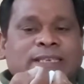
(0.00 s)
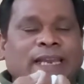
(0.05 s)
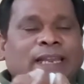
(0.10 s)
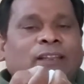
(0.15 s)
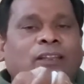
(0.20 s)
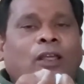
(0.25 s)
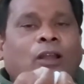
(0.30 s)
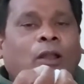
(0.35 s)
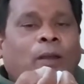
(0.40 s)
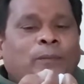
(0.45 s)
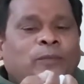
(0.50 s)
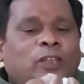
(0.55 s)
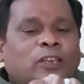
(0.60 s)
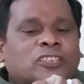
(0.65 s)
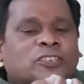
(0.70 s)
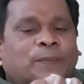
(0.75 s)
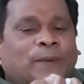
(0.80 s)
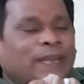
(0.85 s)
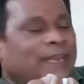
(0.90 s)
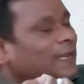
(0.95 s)
of the
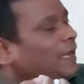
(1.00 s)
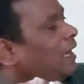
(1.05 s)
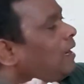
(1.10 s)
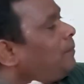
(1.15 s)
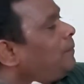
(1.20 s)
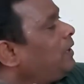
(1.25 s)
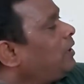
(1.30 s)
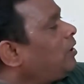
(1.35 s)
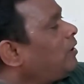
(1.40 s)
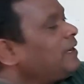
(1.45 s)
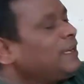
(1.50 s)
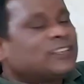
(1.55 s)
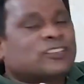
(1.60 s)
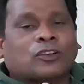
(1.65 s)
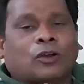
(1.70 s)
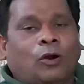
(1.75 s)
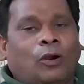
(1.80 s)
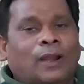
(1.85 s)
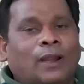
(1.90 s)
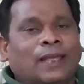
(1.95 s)
spherical mirror is
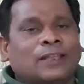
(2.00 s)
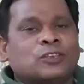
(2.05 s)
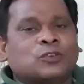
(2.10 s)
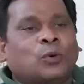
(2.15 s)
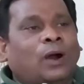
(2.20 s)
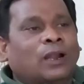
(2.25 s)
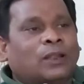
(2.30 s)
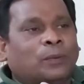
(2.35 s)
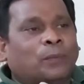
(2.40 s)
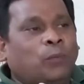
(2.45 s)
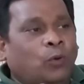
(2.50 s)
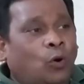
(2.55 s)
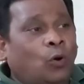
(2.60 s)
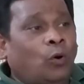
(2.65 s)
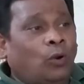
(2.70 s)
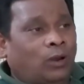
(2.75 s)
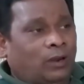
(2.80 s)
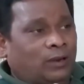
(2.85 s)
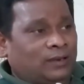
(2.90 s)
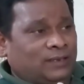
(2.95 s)
called as what?
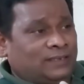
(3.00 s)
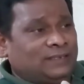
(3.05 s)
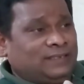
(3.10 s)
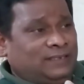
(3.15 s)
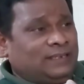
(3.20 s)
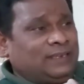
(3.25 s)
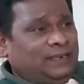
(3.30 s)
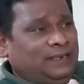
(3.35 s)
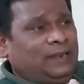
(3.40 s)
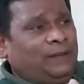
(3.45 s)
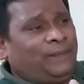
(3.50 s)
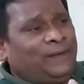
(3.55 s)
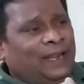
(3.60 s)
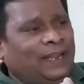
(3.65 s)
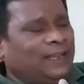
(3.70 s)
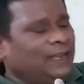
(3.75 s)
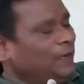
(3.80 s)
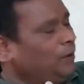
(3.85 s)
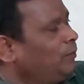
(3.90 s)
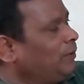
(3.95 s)
Pole. Definitely
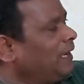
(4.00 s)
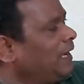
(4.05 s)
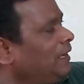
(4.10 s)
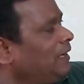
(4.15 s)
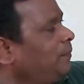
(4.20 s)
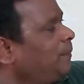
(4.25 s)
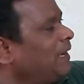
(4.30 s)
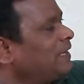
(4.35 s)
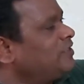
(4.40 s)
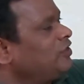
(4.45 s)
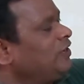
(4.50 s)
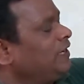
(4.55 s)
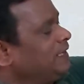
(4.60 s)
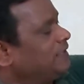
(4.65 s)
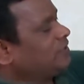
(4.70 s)
you can imagine it.